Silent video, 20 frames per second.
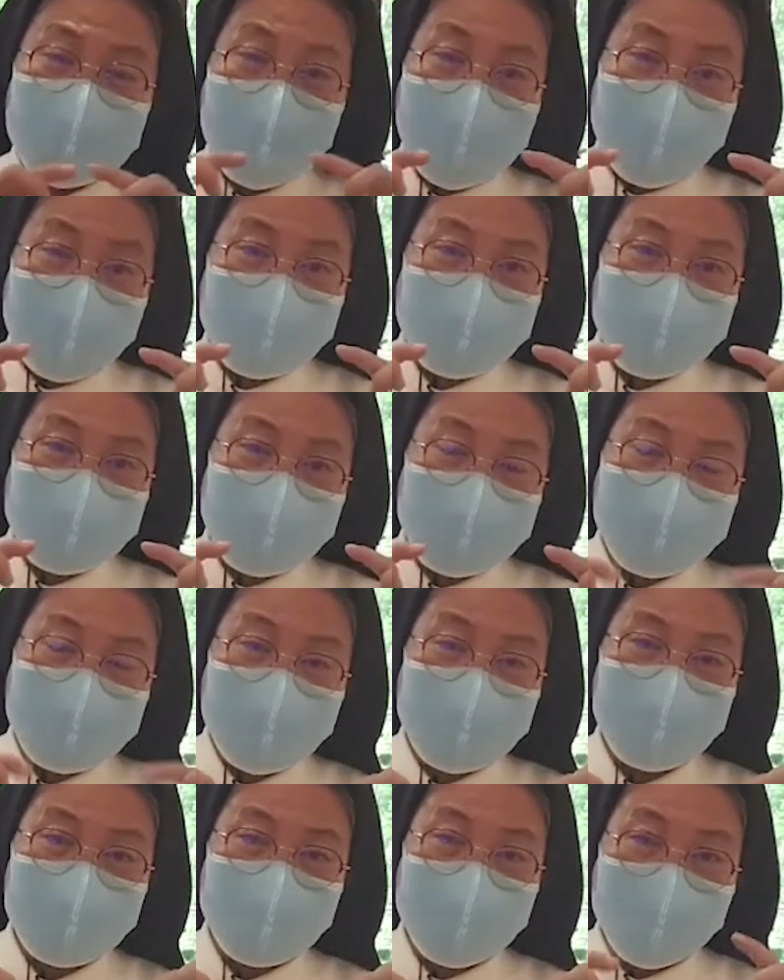But they
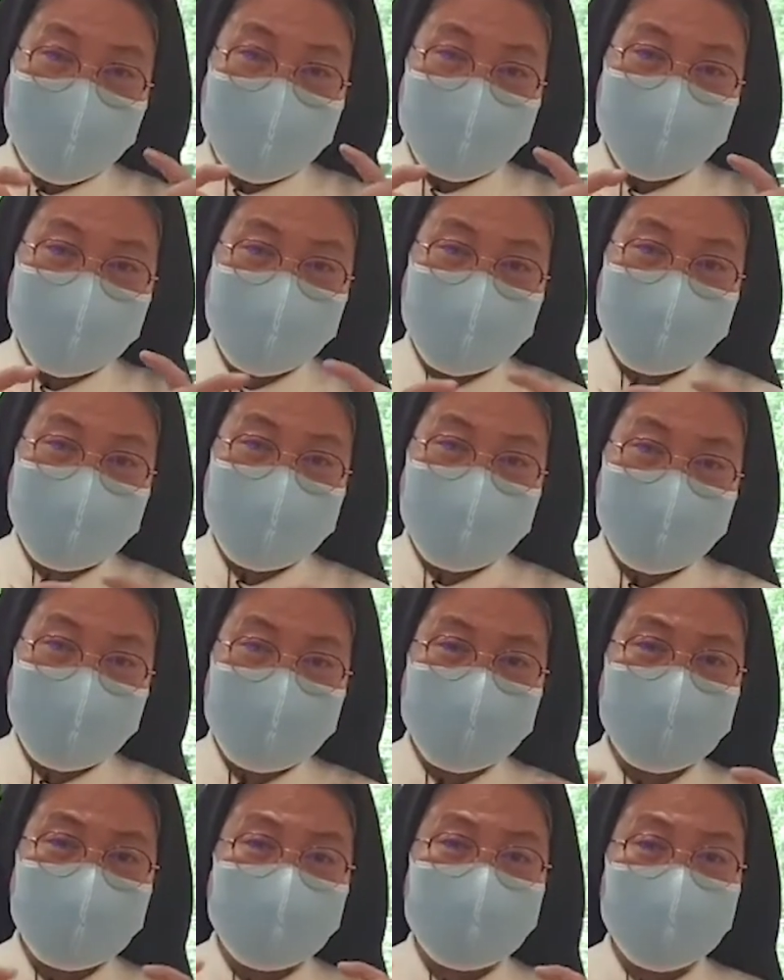said that their
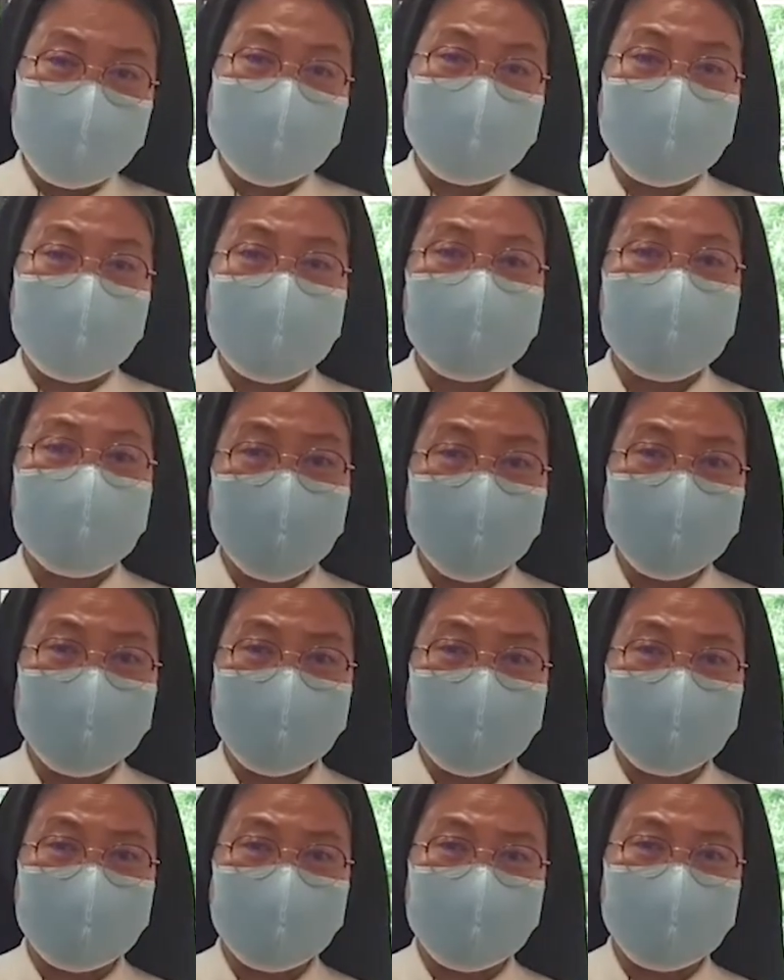name, the tag
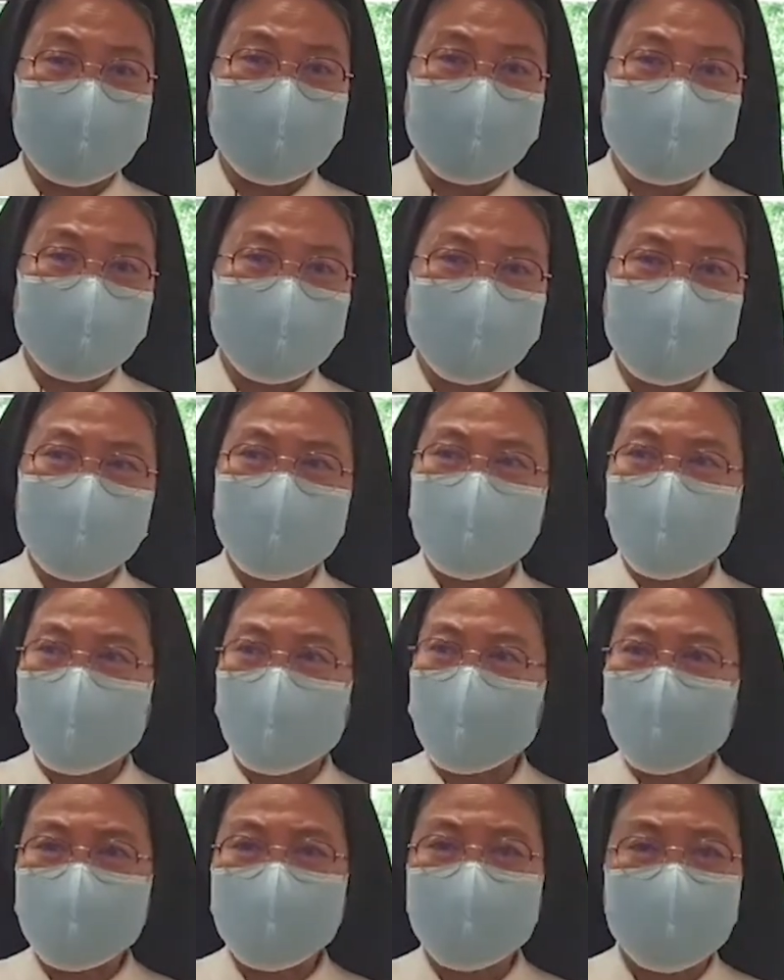that they placed,
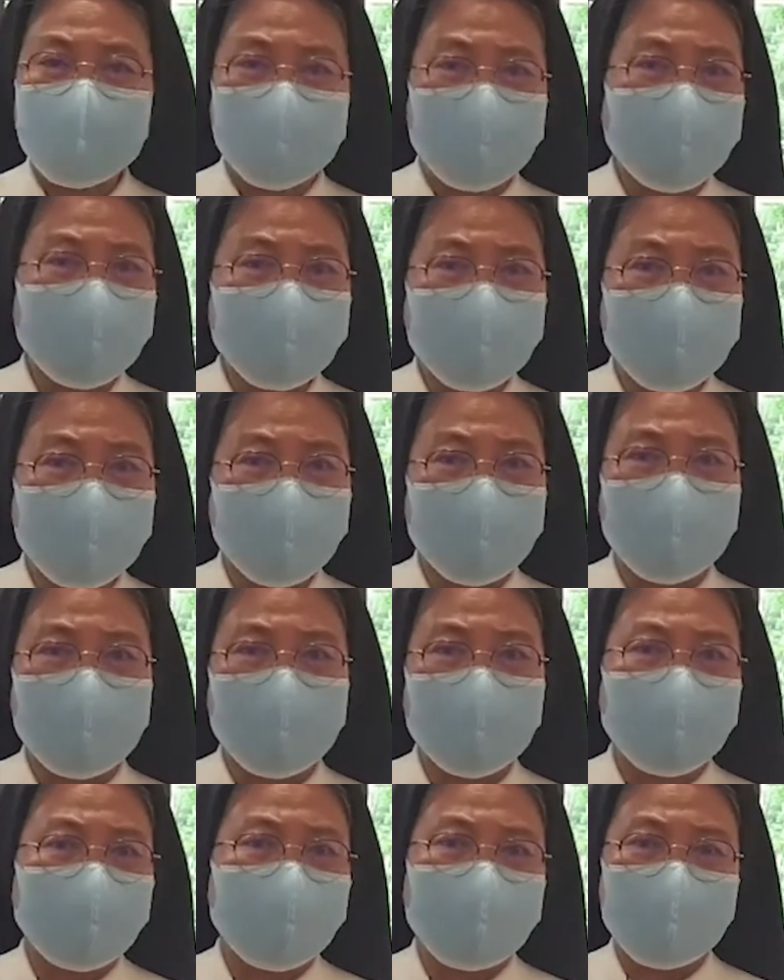is already a
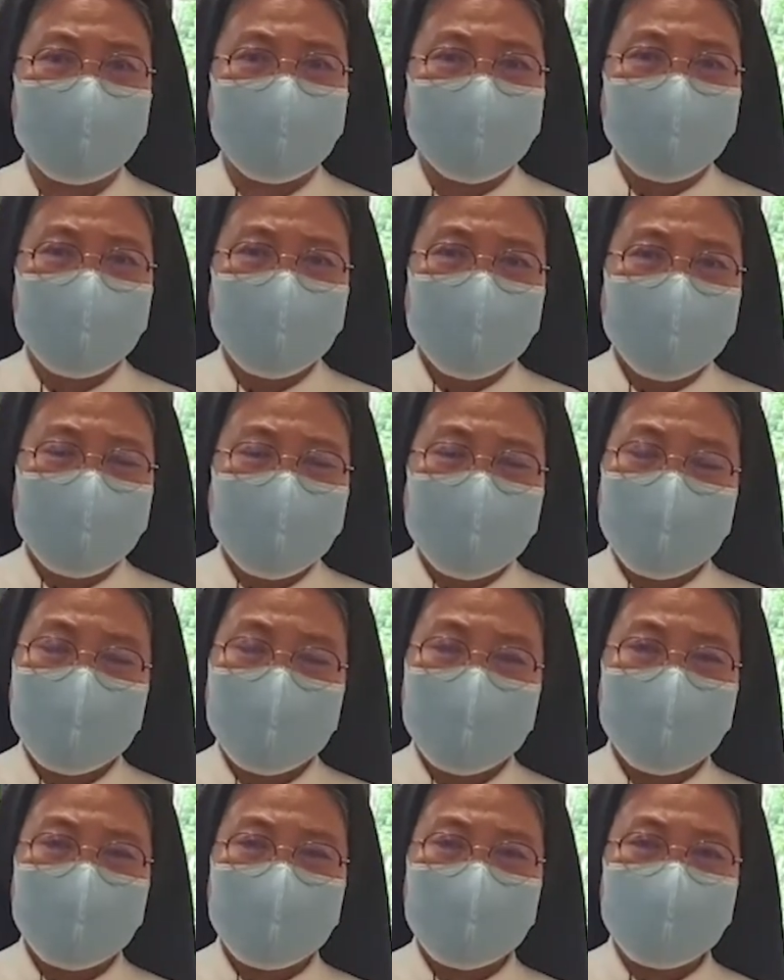market. It's the
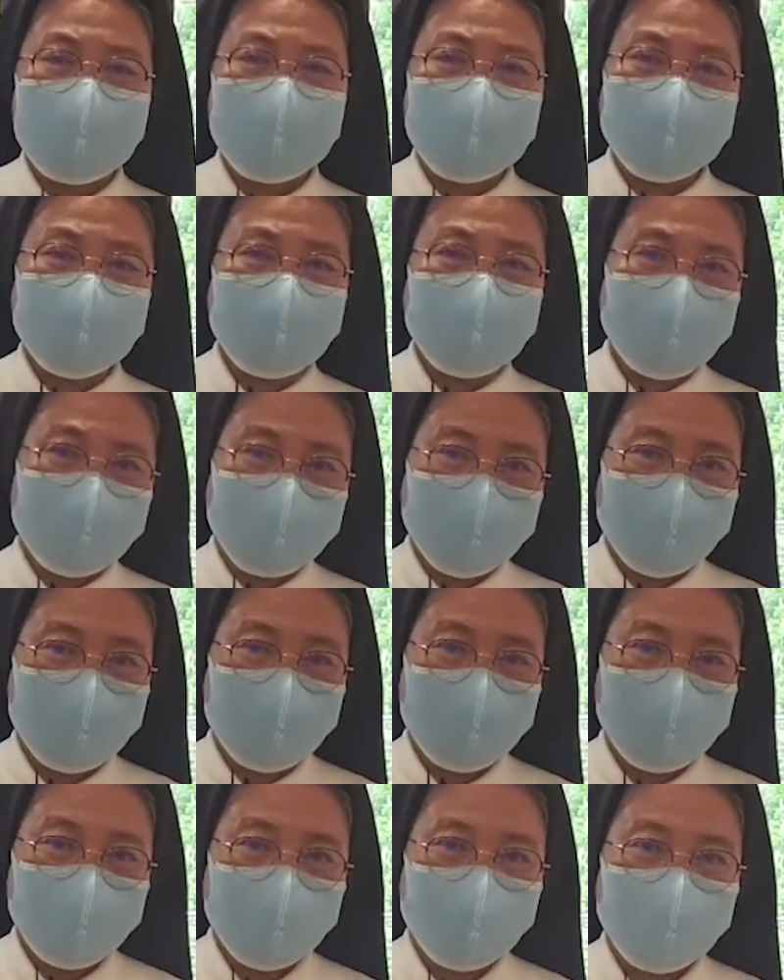Della
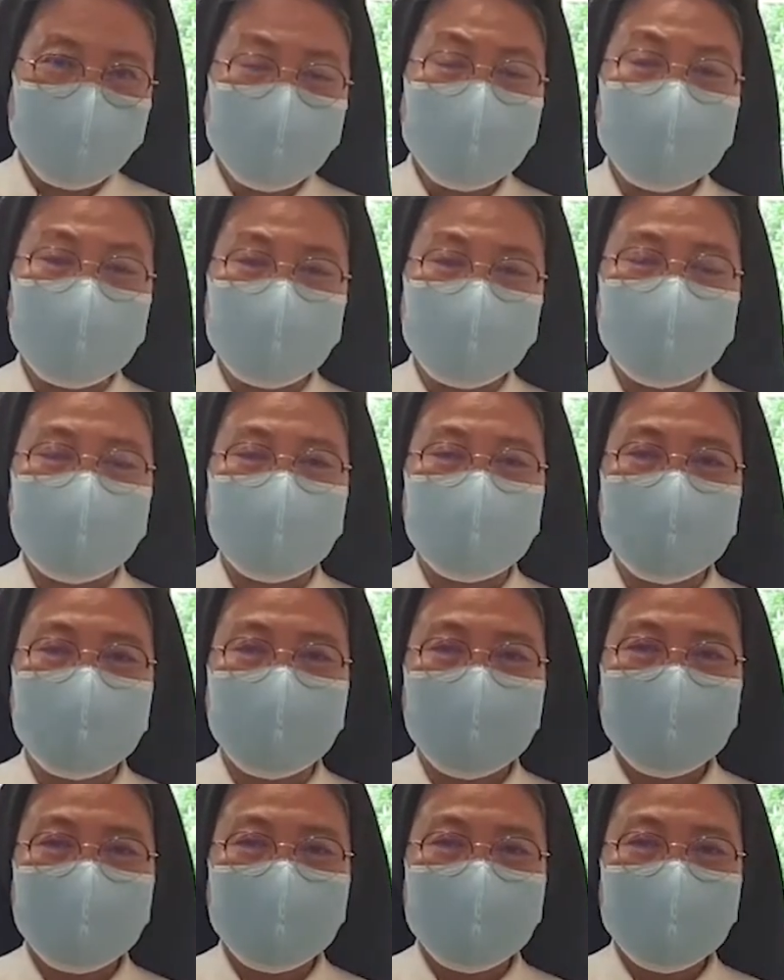Strada
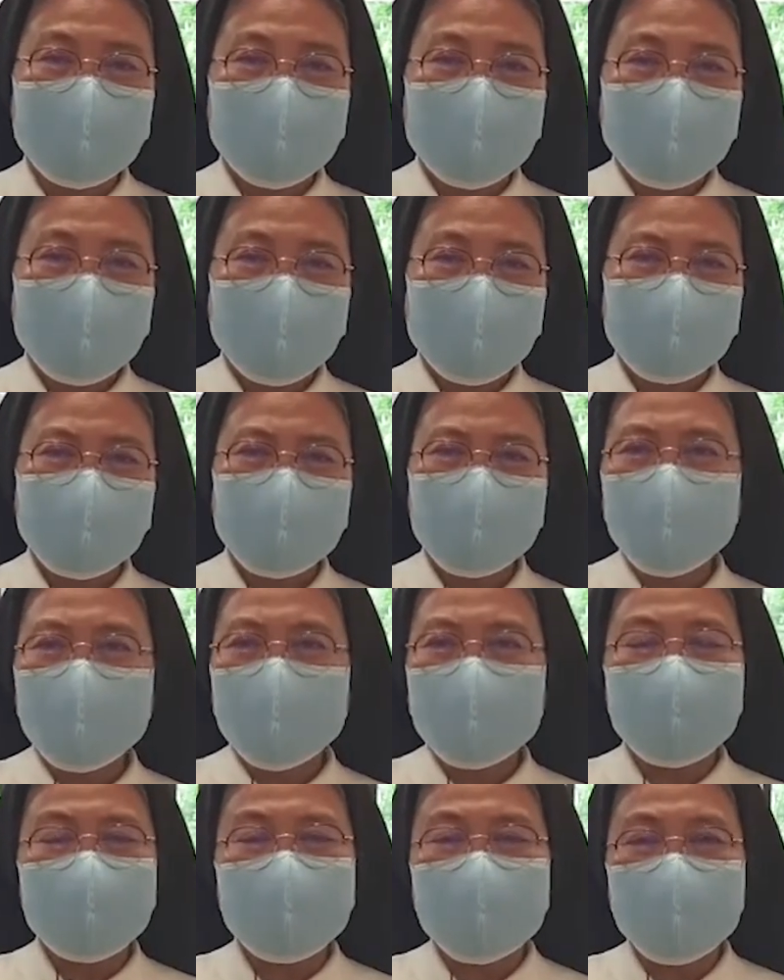um,
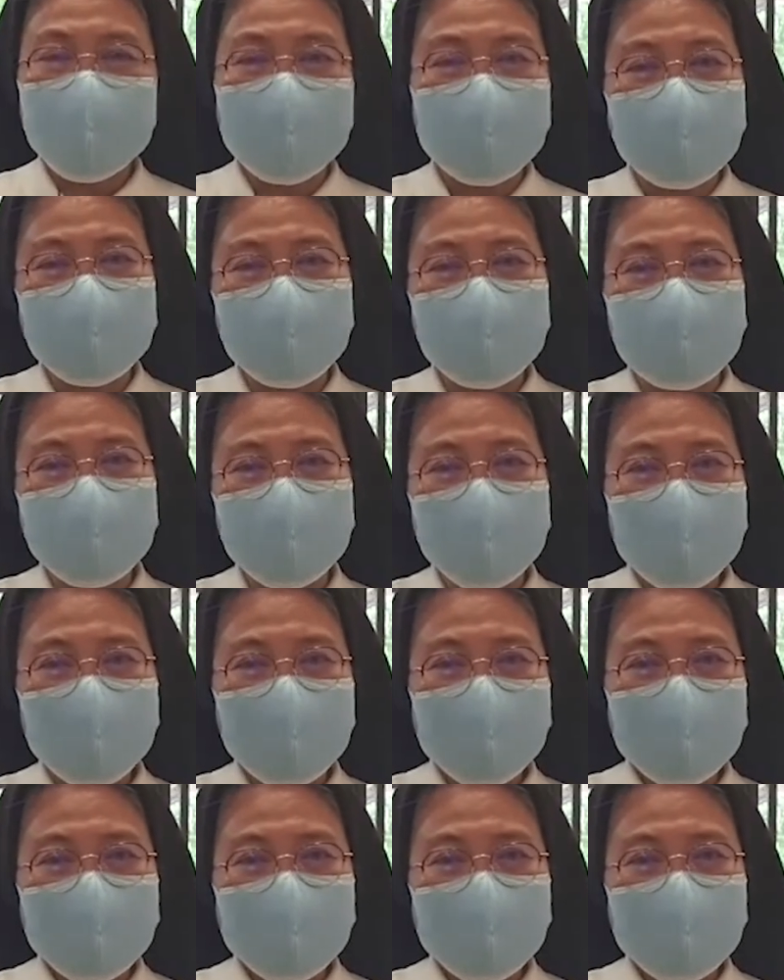group.